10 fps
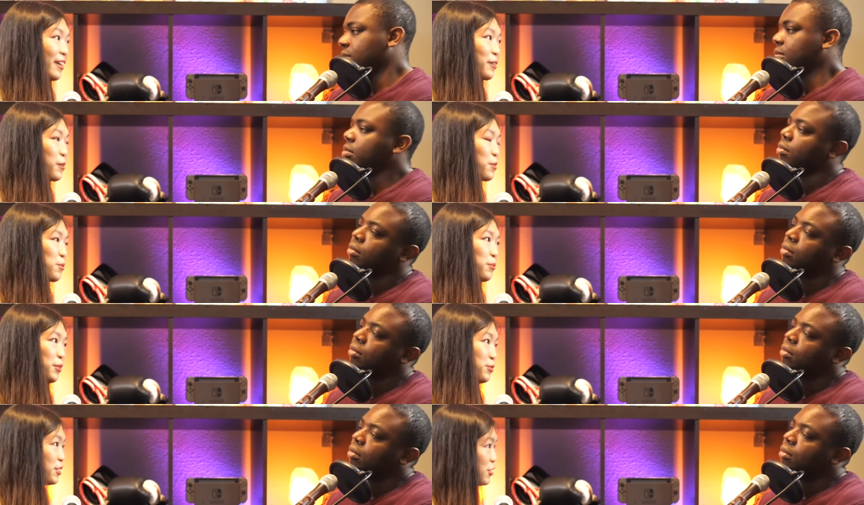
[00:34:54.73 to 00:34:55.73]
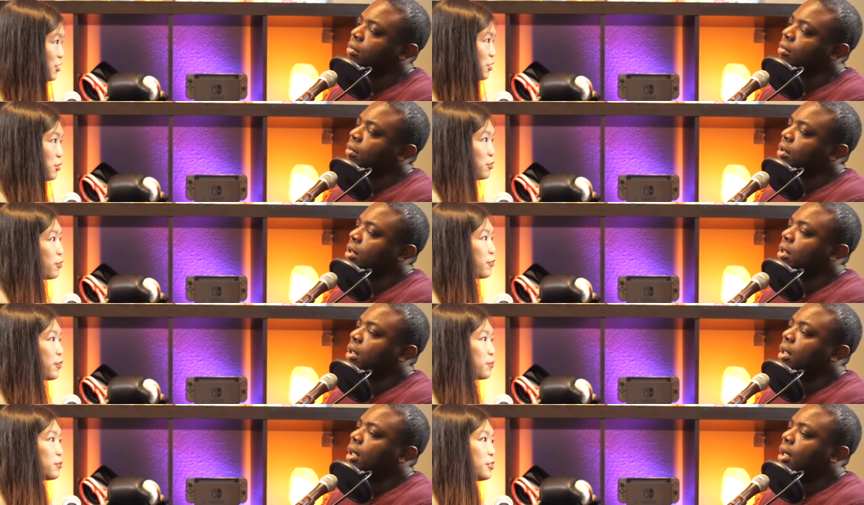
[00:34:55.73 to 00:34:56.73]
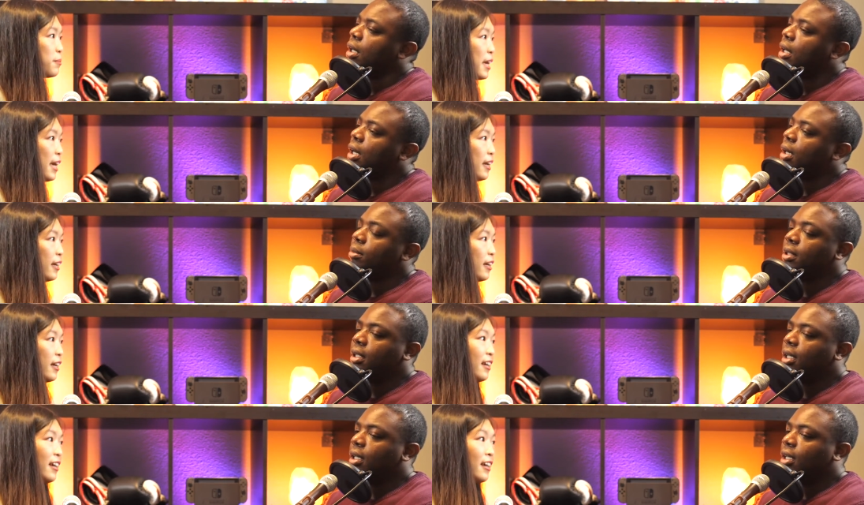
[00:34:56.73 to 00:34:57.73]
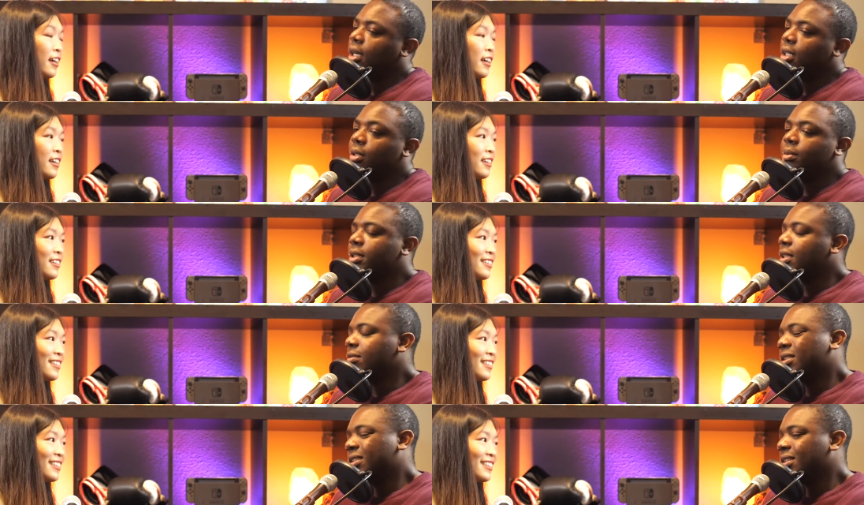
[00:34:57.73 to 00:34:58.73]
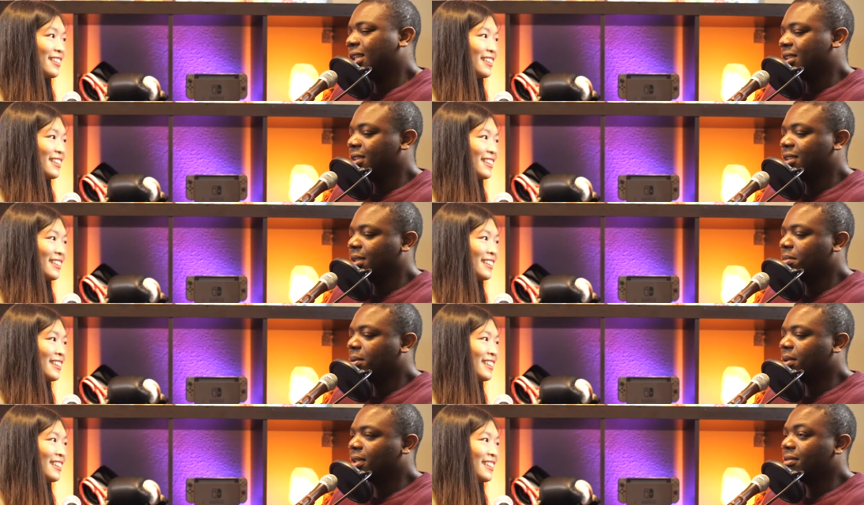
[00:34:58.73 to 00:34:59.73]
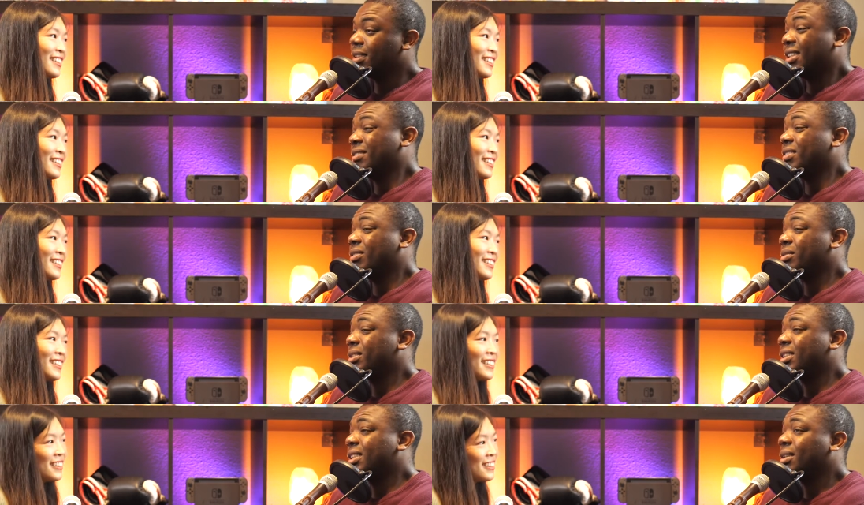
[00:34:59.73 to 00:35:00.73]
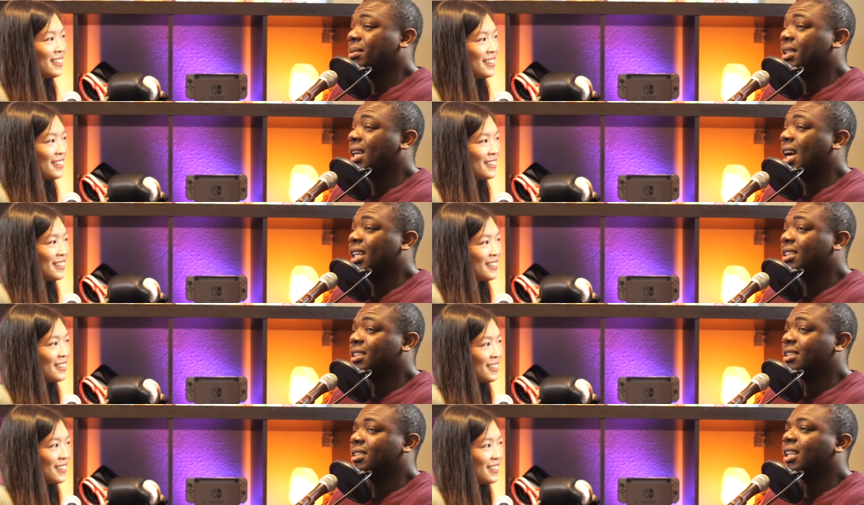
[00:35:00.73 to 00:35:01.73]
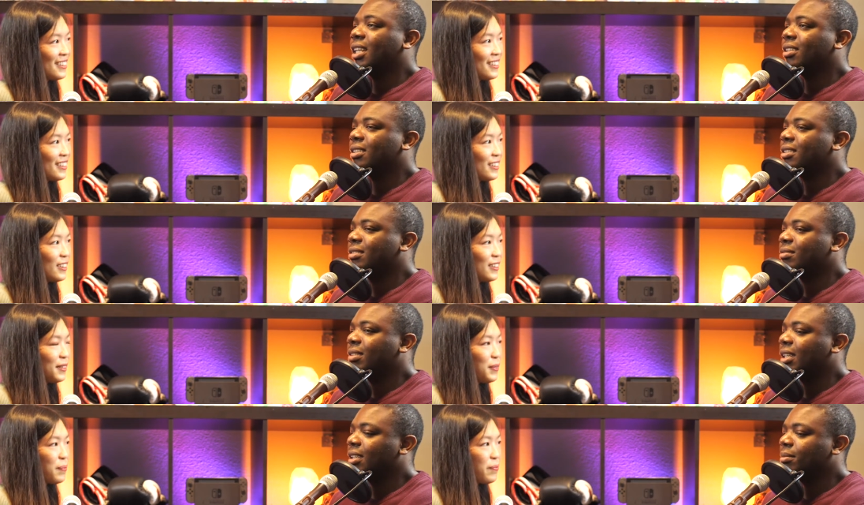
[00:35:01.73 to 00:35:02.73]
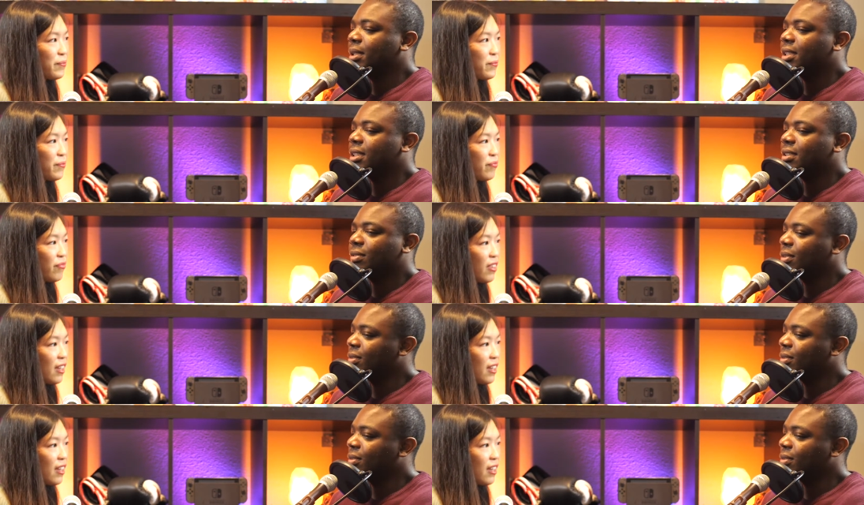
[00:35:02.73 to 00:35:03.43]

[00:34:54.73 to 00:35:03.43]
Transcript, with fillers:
Speaker 1: at home, you can just use your phone to pay. I mean,
Speaker 2: I, I almost never actually take my wallet. In fact, I've never really dealt with cash like on a regular basis for